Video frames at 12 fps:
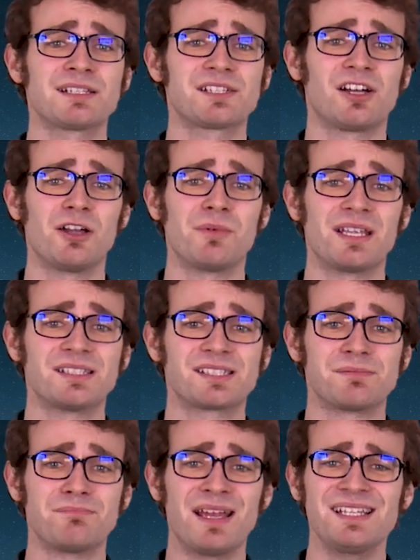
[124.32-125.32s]
time and
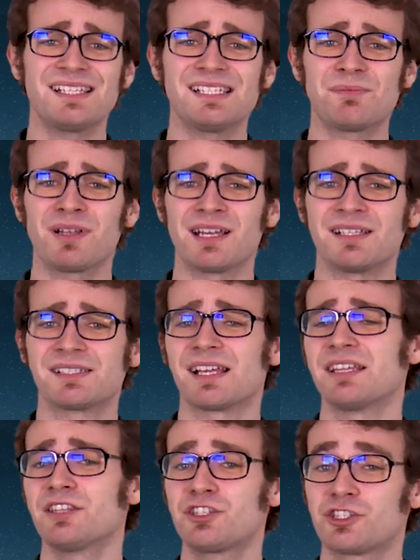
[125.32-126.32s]
cement his place
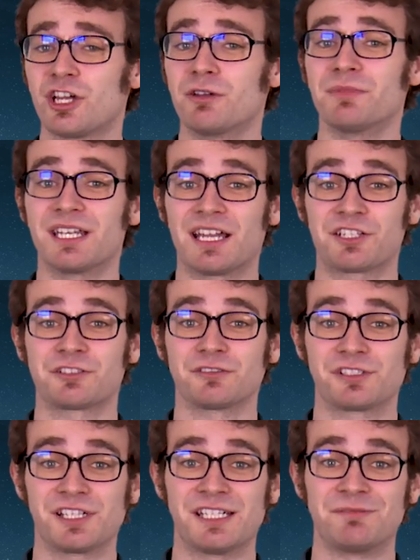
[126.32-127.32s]
in the German
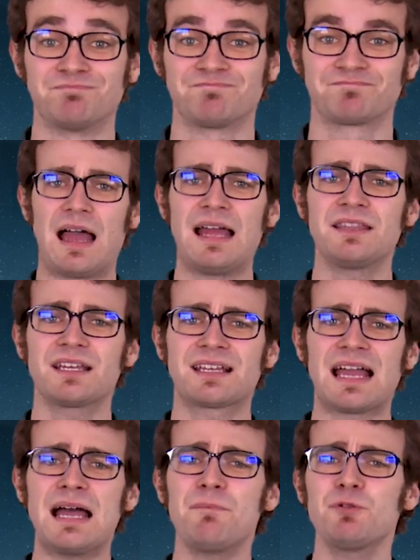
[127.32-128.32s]
national team. And the
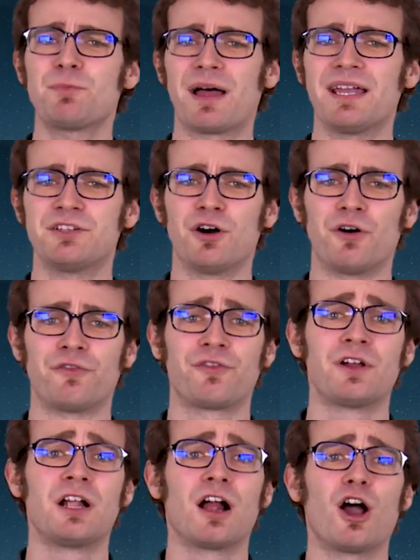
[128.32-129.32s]
gamble paid off.
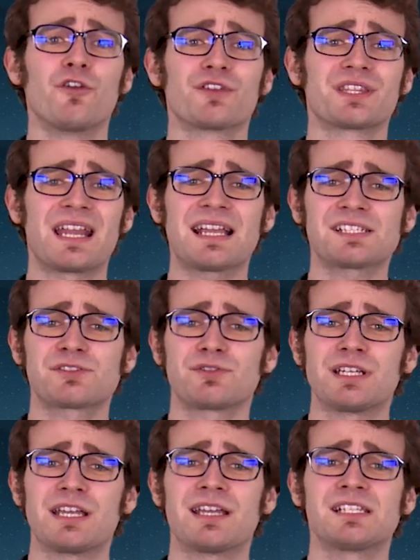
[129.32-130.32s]
Over the next
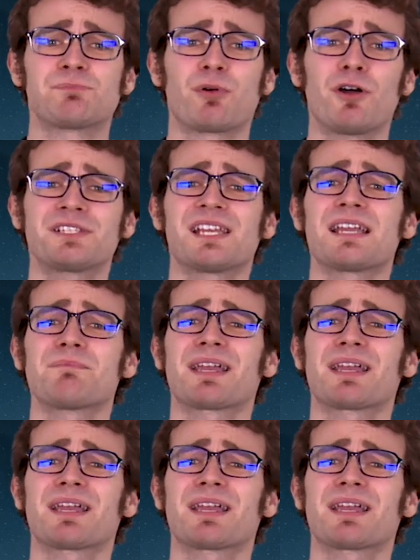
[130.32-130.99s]
3 years, Boateng